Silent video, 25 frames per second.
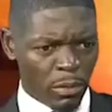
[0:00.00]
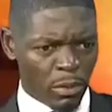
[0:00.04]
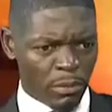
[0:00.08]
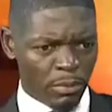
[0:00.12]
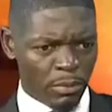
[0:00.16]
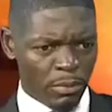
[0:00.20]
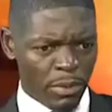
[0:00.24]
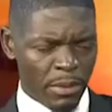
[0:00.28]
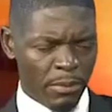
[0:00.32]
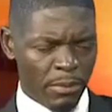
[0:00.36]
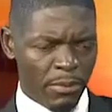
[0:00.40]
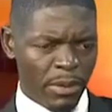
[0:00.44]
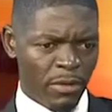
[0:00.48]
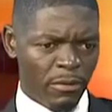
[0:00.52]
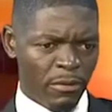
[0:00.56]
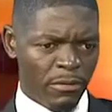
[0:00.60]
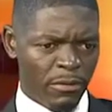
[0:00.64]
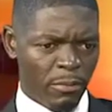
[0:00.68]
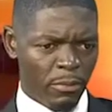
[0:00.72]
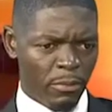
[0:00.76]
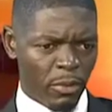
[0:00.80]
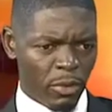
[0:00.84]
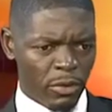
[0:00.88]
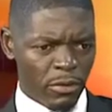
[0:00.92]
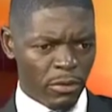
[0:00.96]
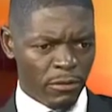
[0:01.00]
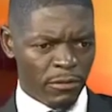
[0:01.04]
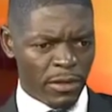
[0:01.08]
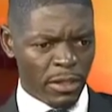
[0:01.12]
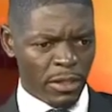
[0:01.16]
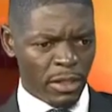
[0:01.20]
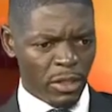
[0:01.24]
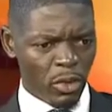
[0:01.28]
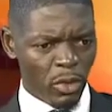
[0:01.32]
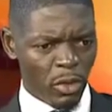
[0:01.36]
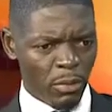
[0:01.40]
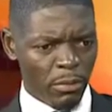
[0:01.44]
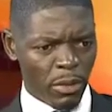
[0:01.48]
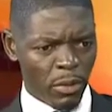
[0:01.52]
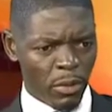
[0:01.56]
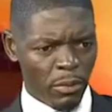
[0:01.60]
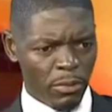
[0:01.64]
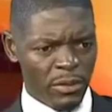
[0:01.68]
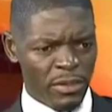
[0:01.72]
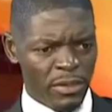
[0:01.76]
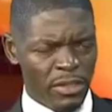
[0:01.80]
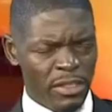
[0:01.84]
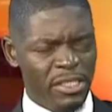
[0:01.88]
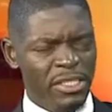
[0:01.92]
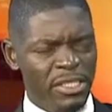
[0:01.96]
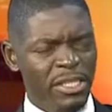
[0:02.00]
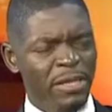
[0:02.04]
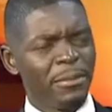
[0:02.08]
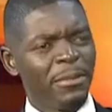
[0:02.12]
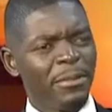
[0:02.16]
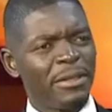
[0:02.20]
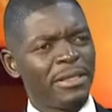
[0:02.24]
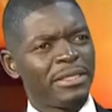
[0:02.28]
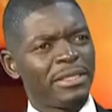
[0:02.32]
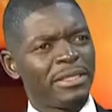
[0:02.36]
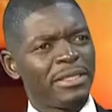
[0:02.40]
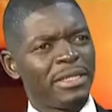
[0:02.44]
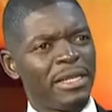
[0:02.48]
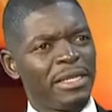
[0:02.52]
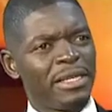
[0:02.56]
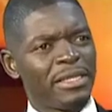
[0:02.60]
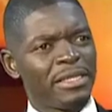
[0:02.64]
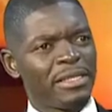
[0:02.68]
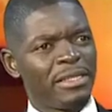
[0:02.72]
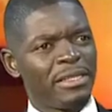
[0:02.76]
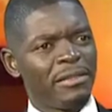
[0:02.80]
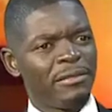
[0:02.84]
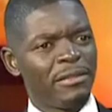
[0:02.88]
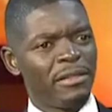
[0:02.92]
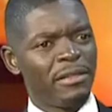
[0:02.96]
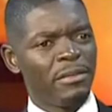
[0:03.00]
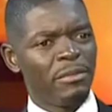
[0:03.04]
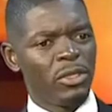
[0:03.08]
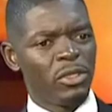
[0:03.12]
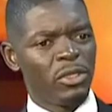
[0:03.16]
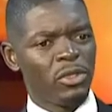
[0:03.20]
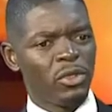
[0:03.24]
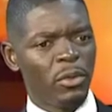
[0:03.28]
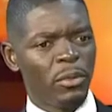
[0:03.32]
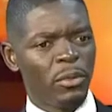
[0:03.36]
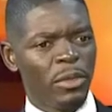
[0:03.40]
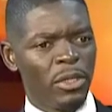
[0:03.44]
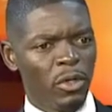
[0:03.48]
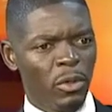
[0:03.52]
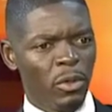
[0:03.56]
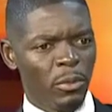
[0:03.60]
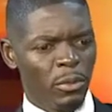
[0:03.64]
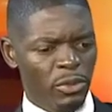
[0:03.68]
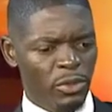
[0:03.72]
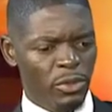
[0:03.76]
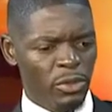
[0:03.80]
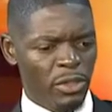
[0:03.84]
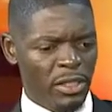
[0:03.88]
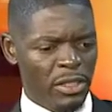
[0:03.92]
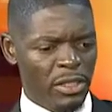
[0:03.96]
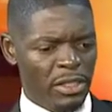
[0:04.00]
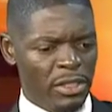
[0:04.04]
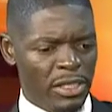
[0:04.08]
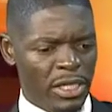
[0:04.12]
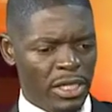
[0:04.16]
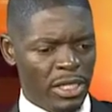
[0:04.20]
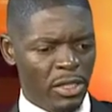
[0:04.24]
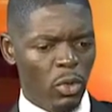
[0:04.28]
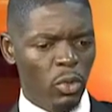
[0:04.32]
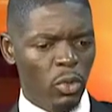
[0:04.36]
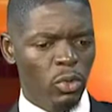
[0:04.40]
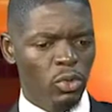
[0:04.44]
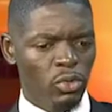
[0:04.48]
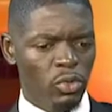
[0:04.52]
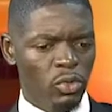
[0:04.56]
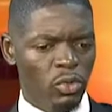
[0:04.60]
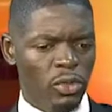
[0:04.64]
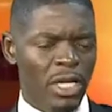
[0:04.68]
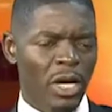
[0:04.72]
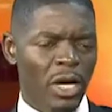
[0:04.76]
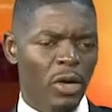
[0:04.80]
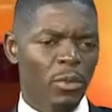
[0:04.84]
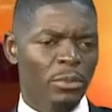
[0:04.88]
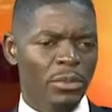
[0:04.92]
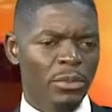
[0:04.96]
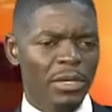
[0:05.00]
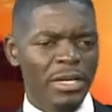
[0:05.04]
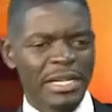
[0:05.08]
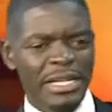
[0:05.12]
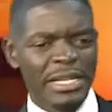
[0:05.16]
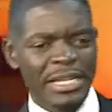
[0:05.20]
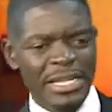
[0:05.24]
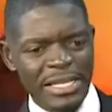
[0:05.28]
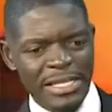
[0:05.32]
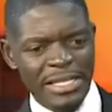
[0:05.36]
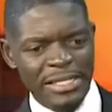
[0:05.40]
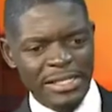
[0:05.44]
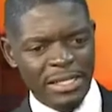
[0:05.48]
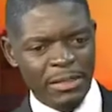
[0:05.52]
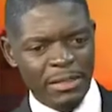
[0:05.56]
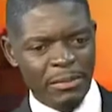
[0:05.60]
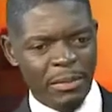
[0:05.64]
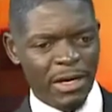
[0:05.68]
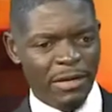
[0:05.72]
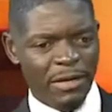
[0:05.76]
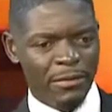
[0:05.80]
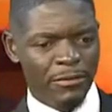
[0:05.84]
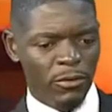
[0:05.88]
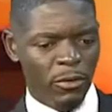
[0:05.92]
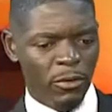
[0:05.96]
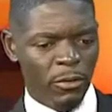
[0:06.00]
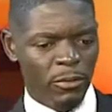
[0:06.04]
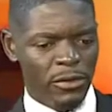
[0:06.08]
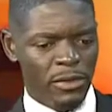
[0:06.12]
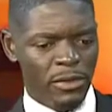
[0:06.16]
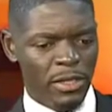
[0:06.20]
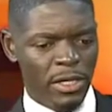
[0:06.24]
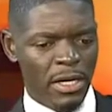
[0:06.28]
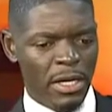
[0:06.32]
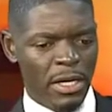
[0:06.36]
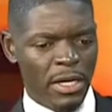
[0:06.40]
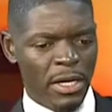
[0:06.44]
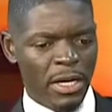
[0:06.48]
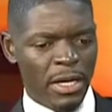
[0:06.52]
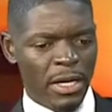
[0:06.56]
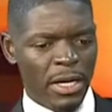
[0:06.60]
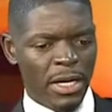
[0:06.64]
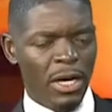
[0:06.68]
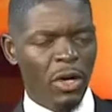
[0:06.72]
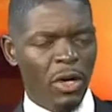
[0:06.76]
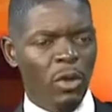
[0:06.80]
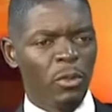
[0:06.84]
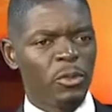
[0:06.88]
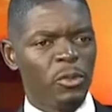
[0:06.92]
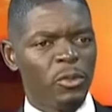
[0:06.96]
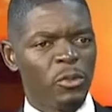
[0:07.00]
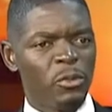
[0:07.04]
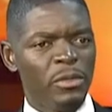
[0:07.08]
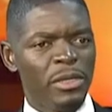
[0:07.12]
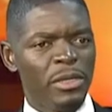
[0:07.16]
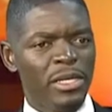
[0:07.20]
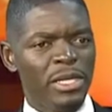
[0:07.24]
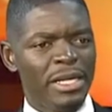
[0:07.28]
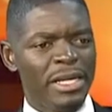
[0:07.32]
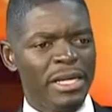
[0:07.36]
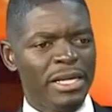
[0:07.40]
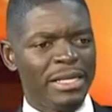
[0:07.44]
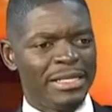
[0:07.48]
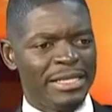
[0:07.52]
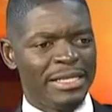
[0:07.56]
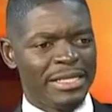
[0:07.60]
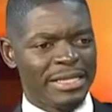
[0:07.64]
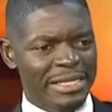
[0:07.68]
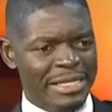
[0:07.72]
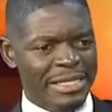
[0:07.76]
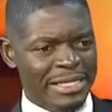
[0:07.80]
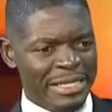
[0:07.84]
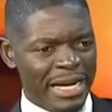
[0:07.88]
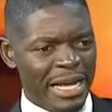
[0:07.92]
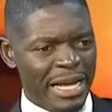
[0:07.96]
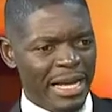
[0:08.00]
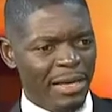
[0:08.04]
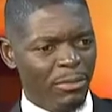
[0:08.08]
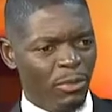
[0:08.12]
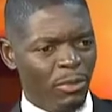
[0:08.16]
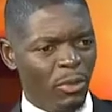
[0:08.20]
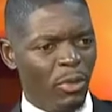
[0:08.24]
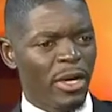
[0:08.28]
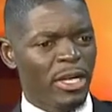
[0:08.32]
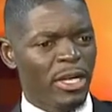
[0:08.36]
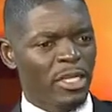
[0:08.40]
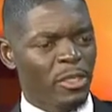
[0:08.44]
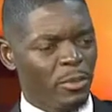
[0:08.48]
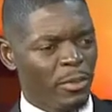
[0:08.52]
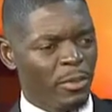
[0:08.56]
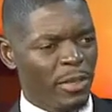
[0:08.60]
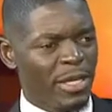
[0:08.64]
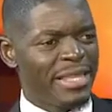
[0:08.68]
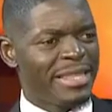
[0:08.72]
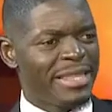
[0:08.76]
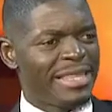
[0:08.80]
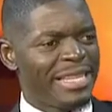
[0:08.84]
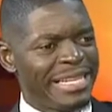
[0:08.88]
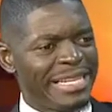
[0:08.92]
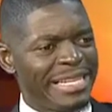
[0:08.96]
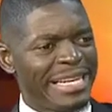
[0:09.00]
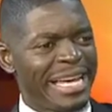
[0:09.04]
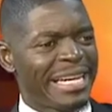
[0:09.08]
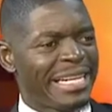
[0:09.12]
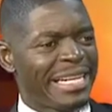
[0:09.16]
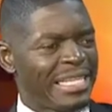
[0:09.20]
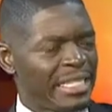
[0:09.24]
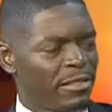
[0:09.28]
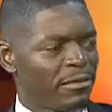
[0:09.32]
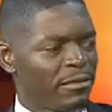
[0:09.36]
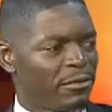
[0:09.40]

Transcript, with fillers: being part of the board of the Global Business Chambers has given me so many opportunities, and also now being listed by Forbes helps me describe or explain the narrative